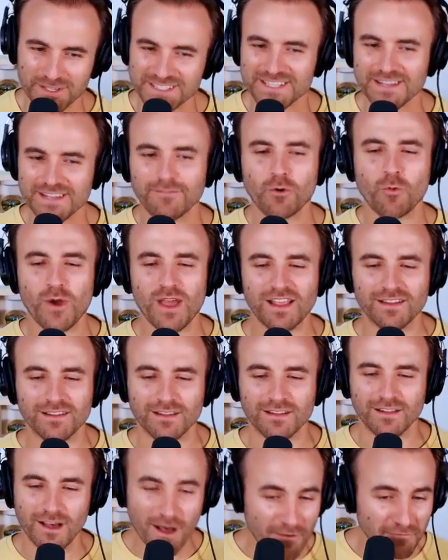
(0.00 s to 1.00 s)
of a will.
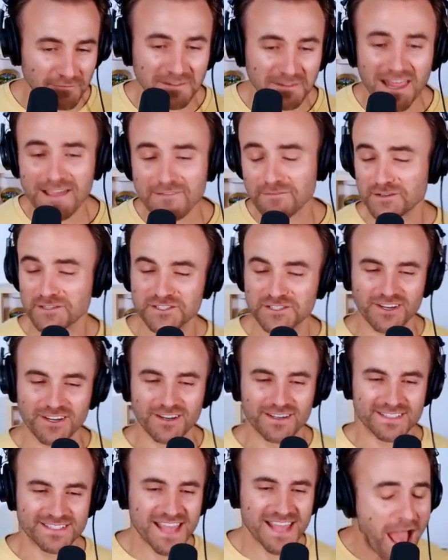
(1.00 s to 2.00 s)
Of life
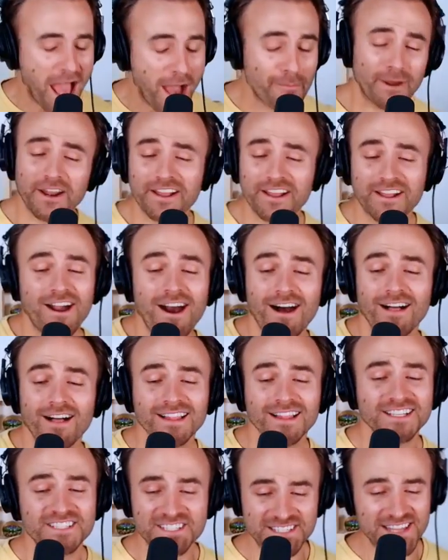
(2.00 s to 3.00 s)
insurance. How about a
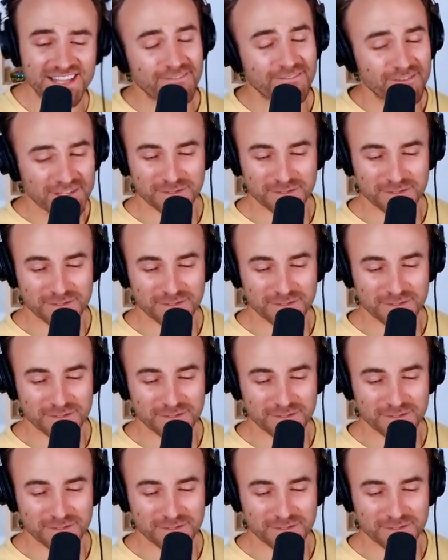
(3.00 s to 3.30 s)
college savings